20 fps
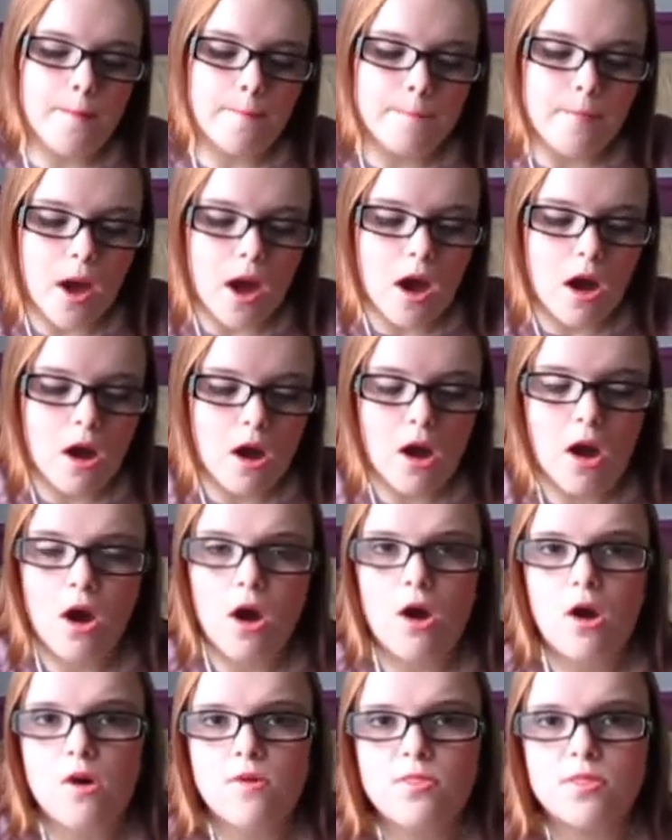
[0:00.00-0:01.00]
But
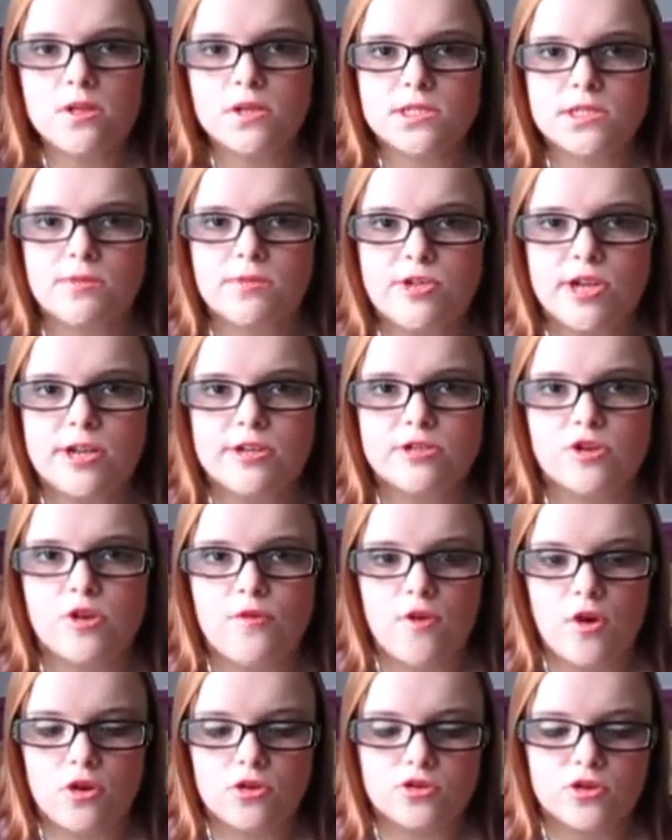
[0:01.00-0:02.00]
on the subject of
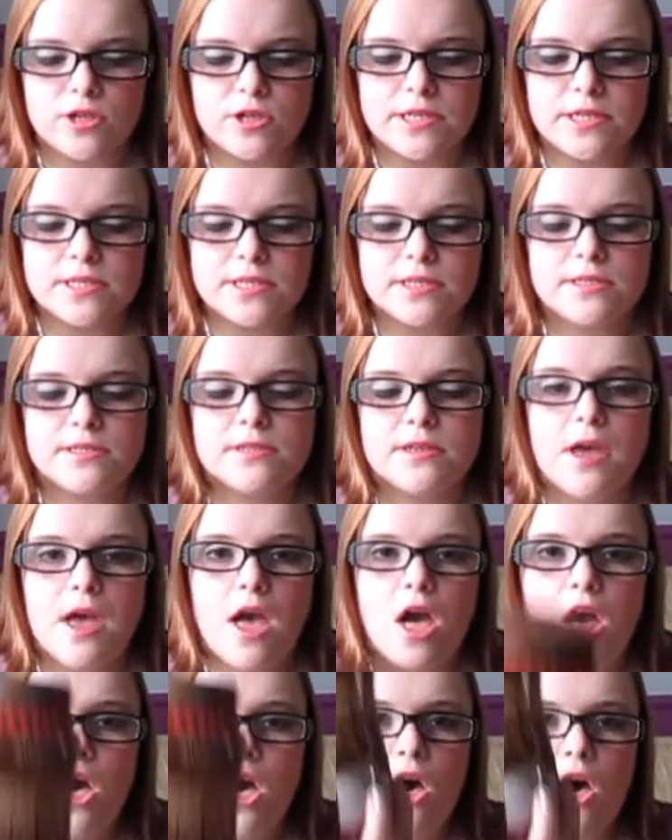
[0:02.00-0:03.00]
hot drinks,
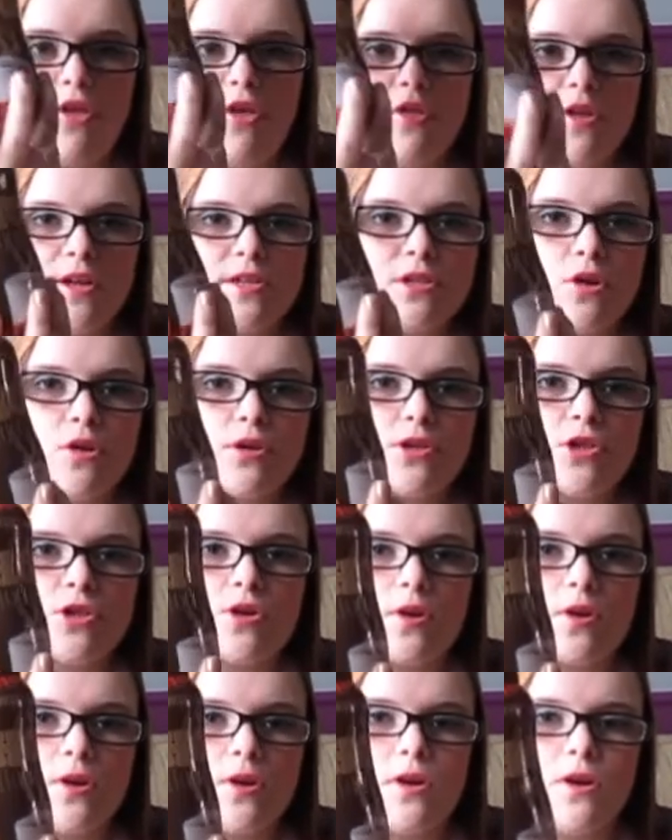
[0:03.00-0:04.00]
this hot
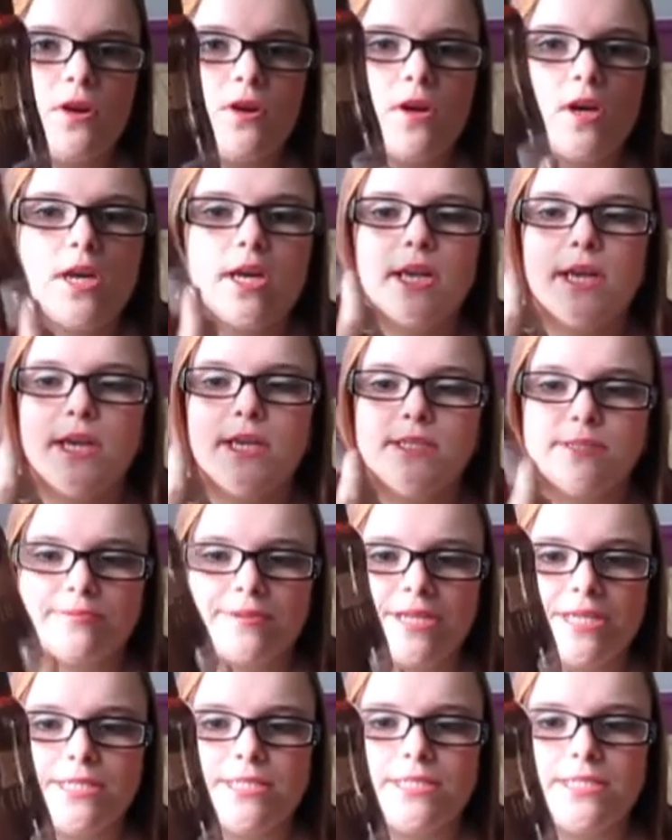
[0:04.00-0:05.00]
chocolate is
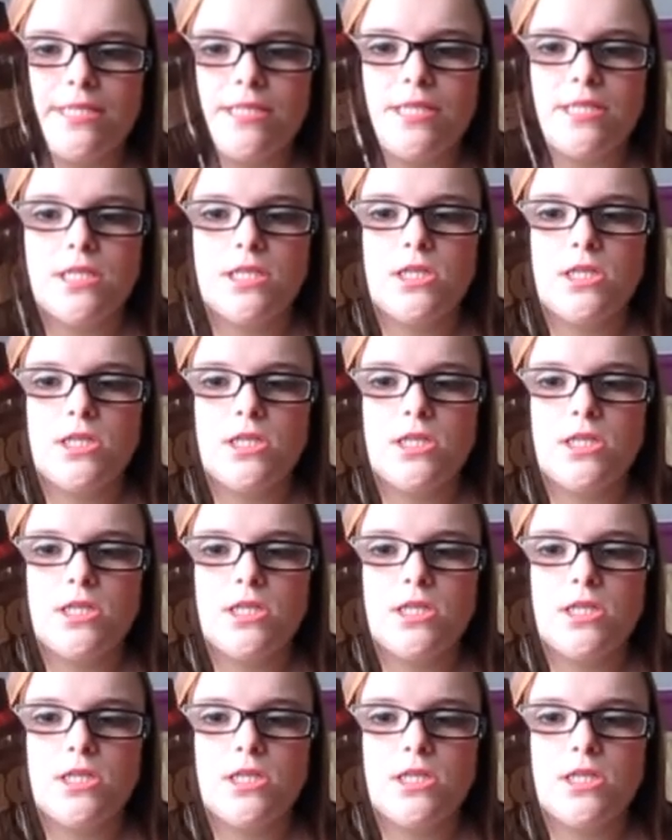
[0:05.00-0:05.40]
amazing.